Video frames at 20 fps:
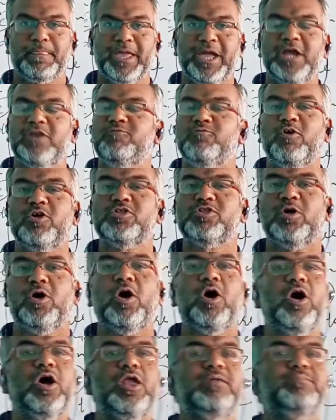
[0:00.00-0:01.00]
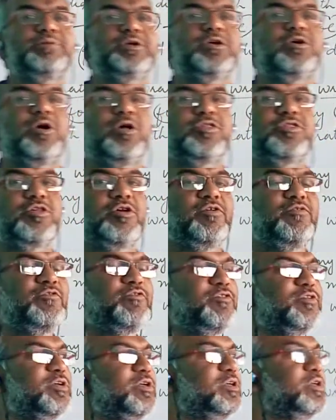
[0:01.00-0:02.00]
It was all because of